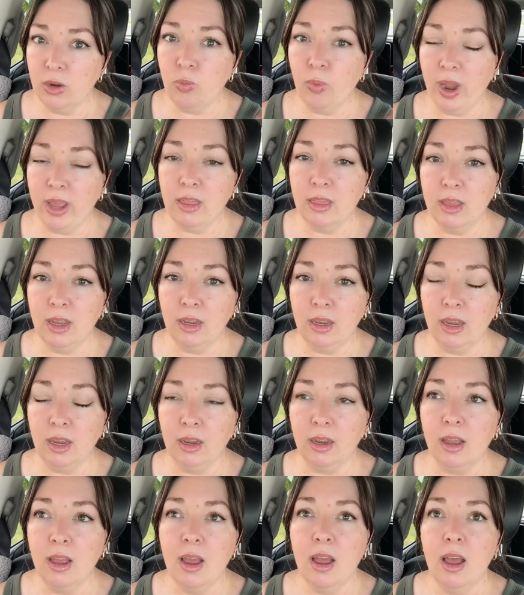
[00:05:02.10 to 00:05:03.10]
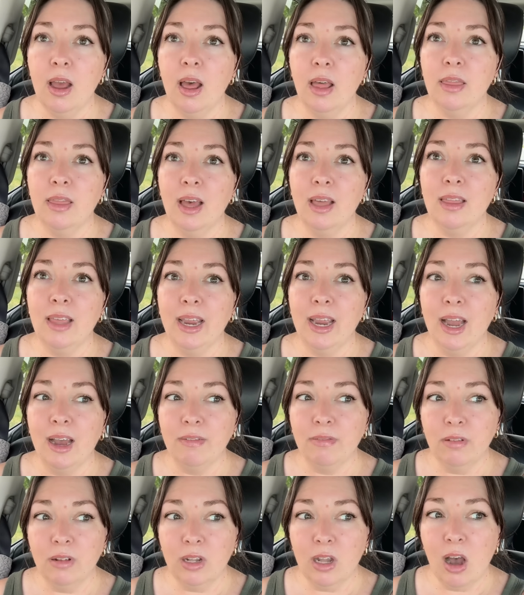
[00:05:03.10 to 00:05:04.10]
white thinking, that they
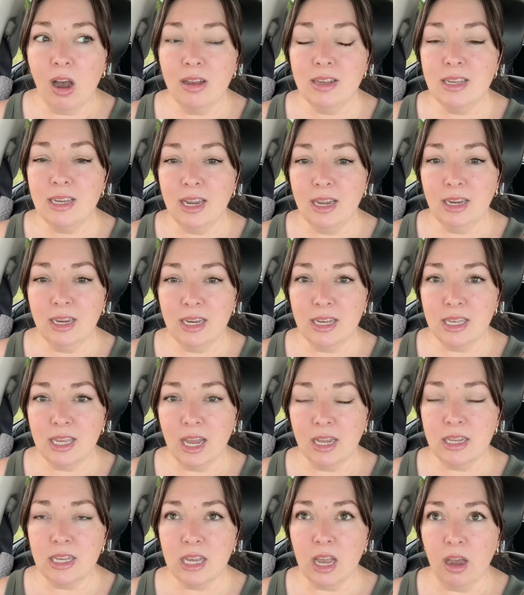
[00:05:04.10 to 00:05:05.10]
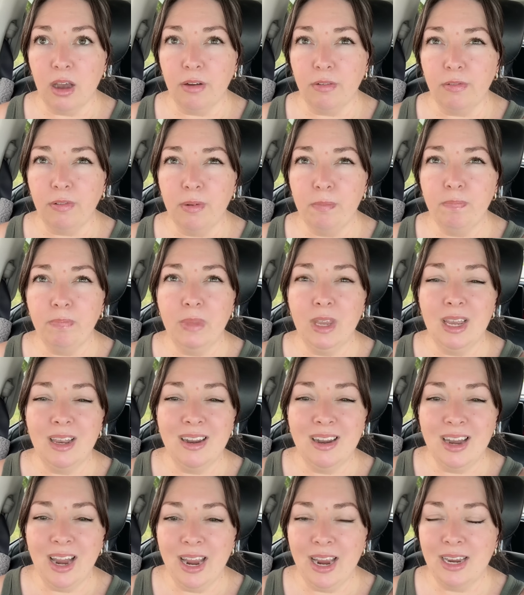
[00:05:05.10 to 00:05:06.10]
have lost any sense of
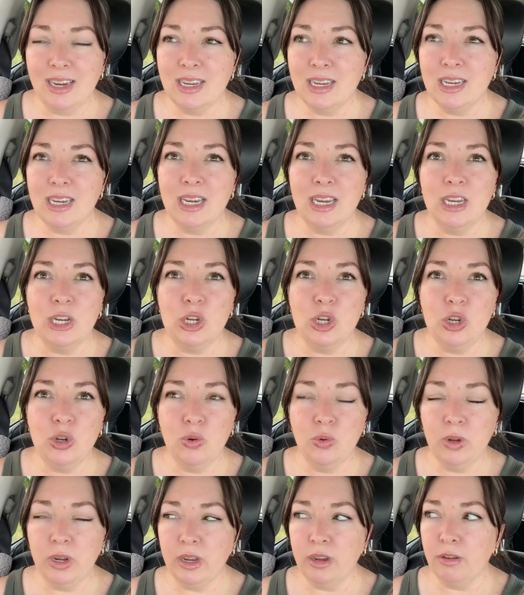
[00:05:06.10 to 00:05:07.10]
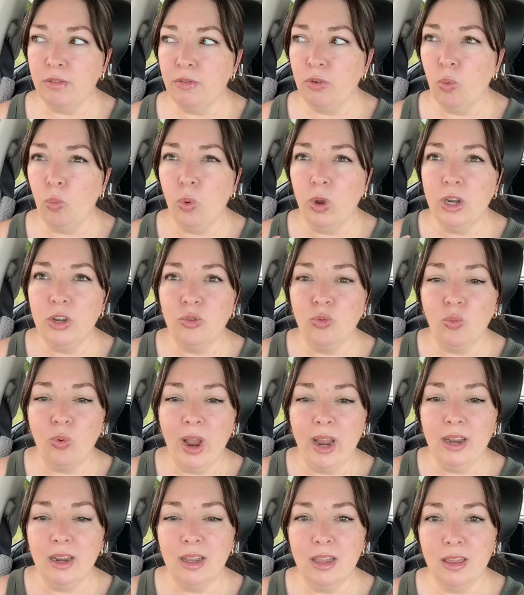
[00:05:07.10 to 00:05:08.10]
innate, intuitive, what is
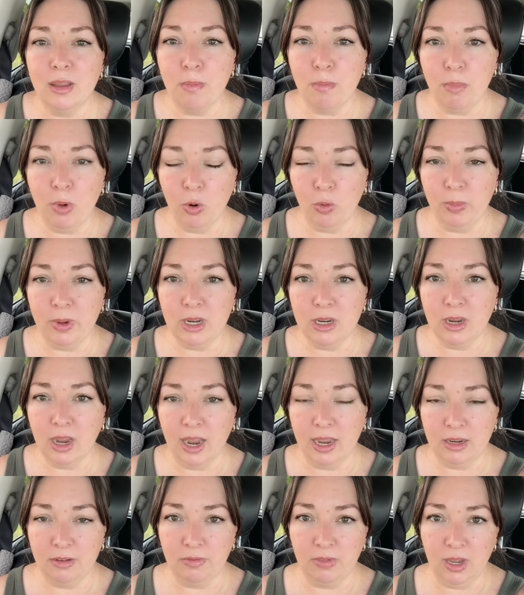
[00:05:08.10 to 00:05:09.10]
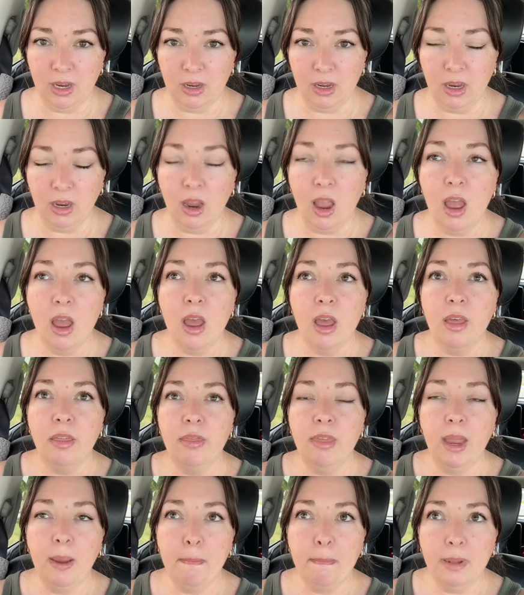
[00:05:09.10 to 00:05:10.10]
right in the moment kind of thinking.
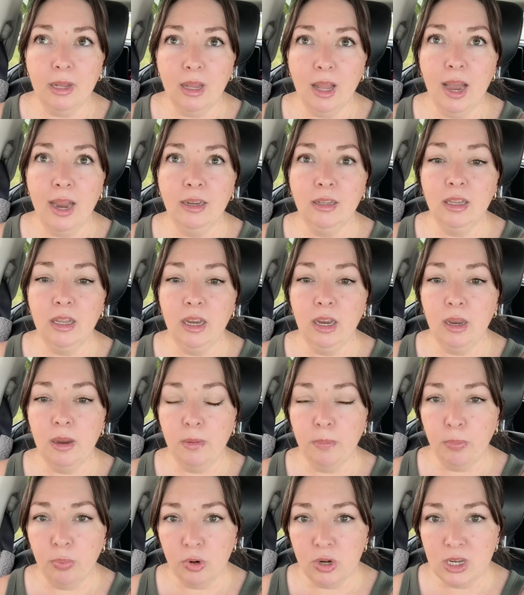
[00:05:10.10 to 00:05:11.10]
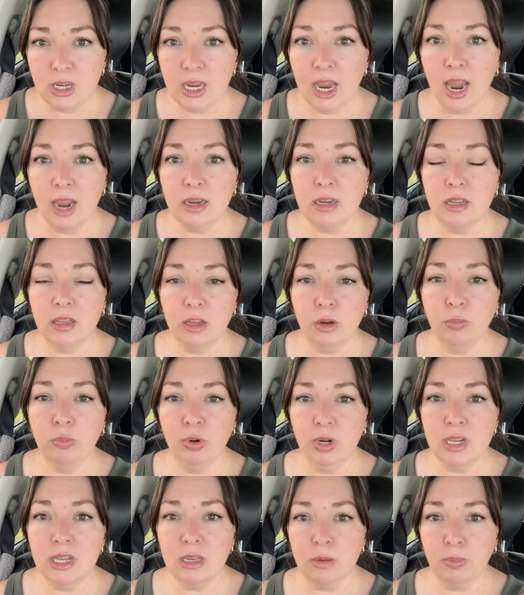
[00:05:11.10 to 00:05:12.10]
They blindly protect their
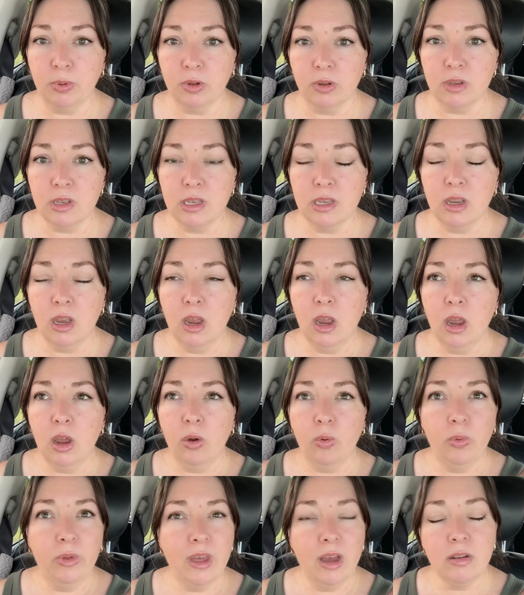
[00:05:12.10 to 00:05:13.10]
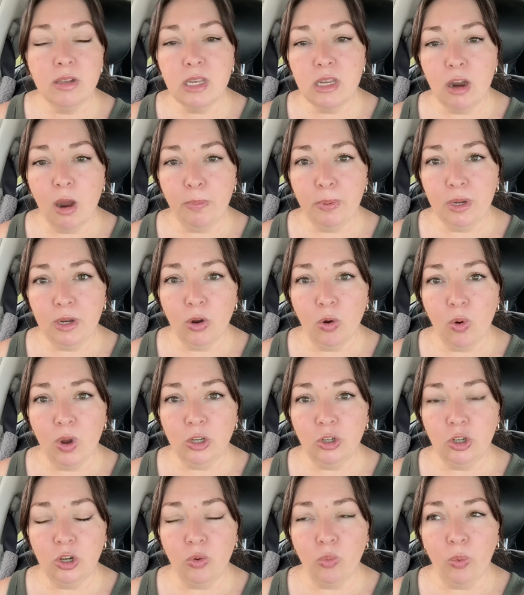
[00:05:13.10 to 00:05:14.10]
principles without stopping to
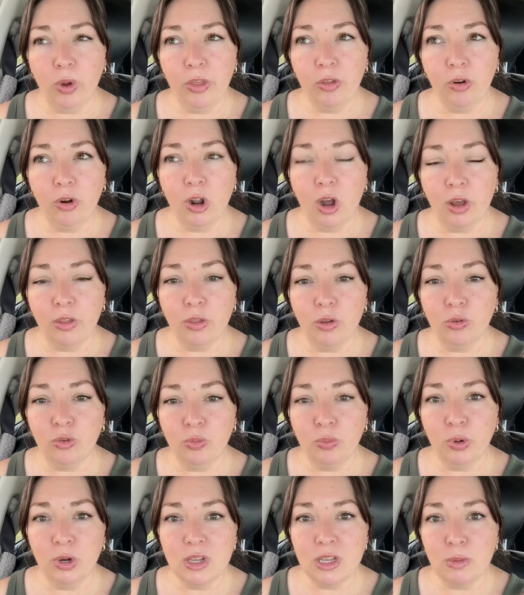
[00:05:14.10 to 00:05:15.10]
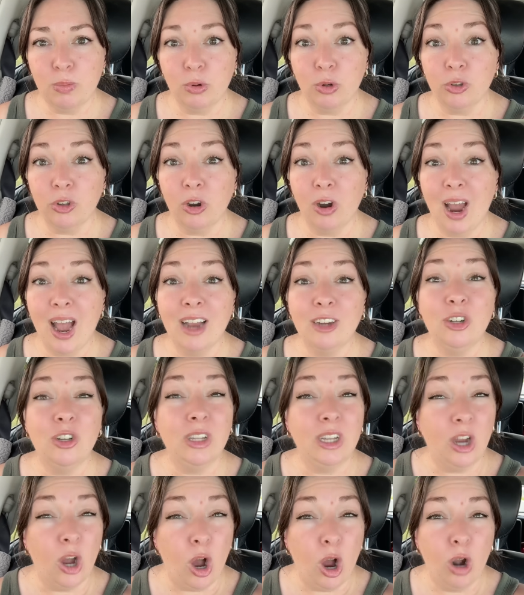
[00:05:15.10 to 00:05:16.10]
question whether or not those principles are
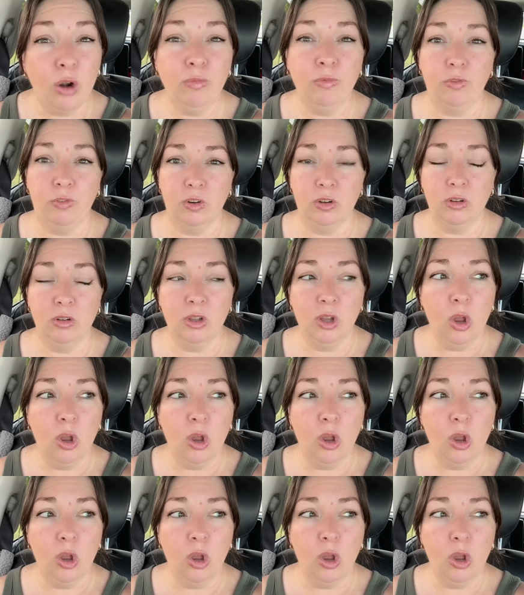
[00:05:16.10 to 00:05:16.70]
actually harmful